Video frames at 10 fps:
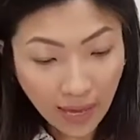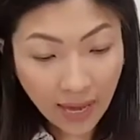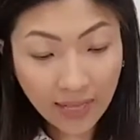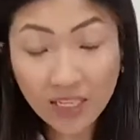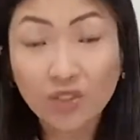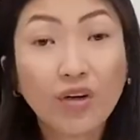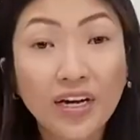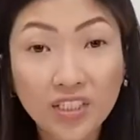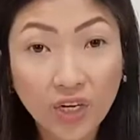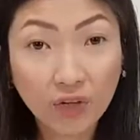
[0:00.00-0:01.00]
And it's
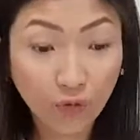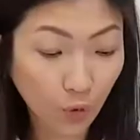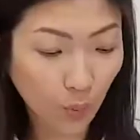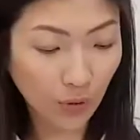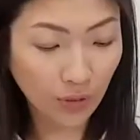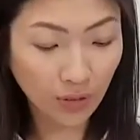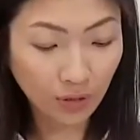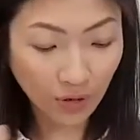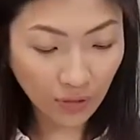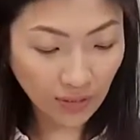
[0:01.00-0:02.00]
very straightforward.
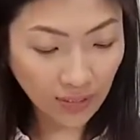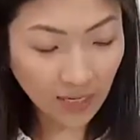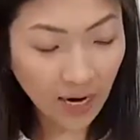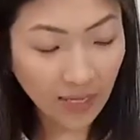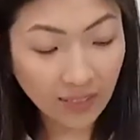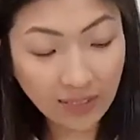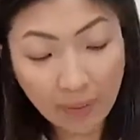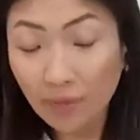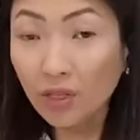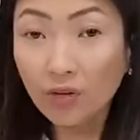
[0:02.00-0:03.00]
Nothing's inside
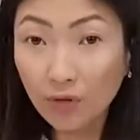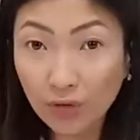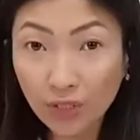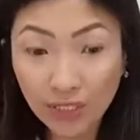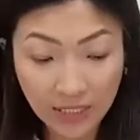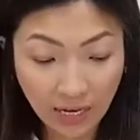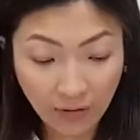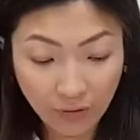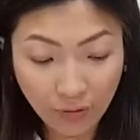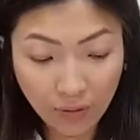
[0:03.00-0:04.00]
except the diffuser
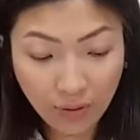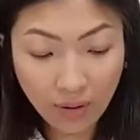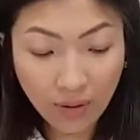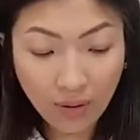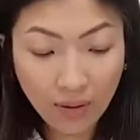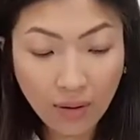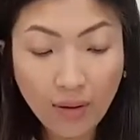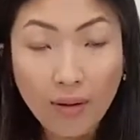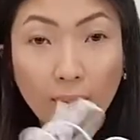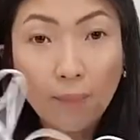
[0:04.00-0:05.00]
itself,
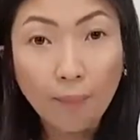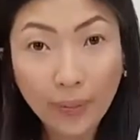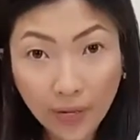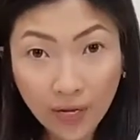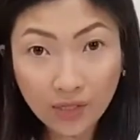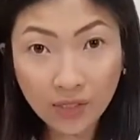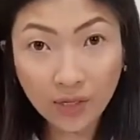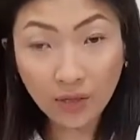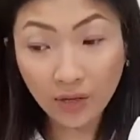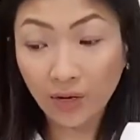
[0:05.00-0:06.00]
plus
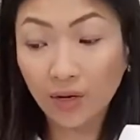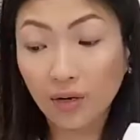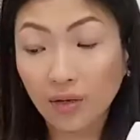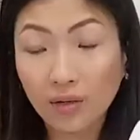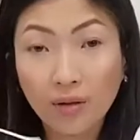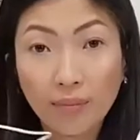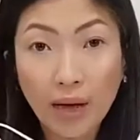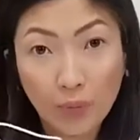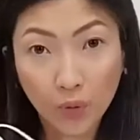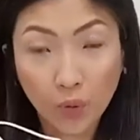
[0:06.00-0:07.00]
the
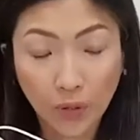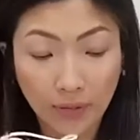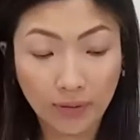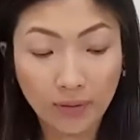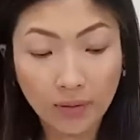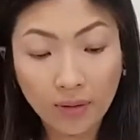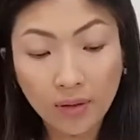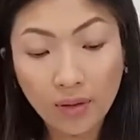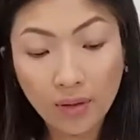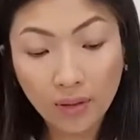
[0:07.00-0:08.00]
power cord.
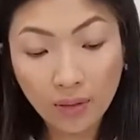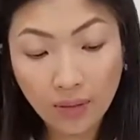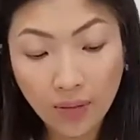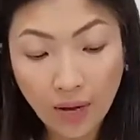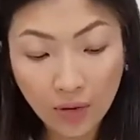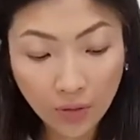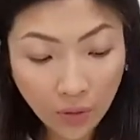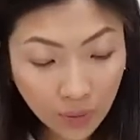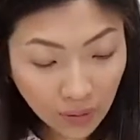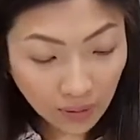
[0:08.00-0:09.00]
Now, the
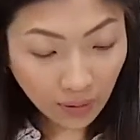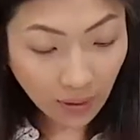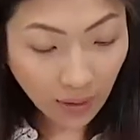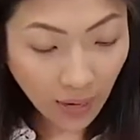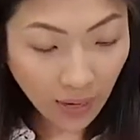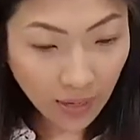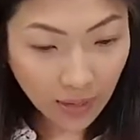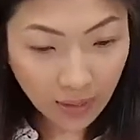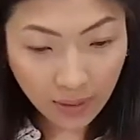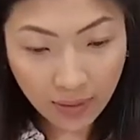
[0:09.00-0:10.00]
only thing
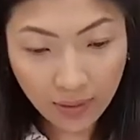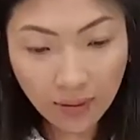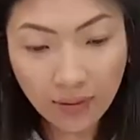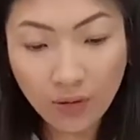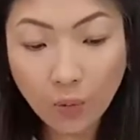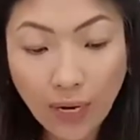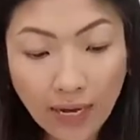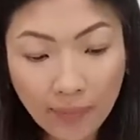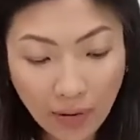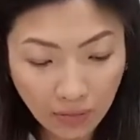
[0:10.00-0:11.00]
I don't
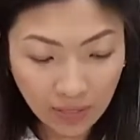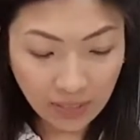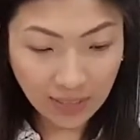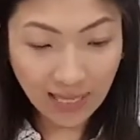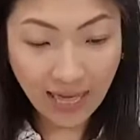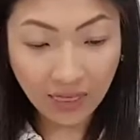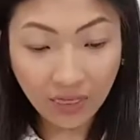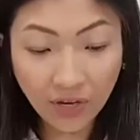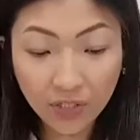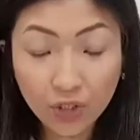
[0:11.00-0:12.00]
like about this is
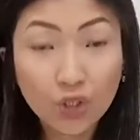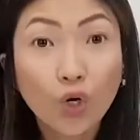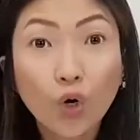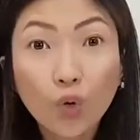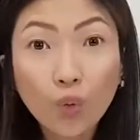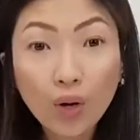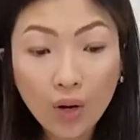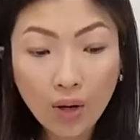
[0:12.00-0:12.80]
that there's no